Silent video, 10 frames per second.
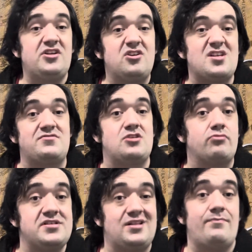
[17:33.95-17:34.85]
because I've just
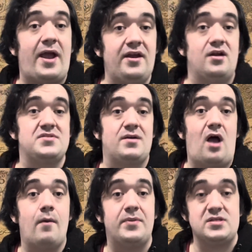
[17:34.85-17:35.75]
recently painted up some
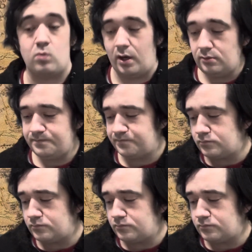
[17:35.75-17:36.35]
up as well.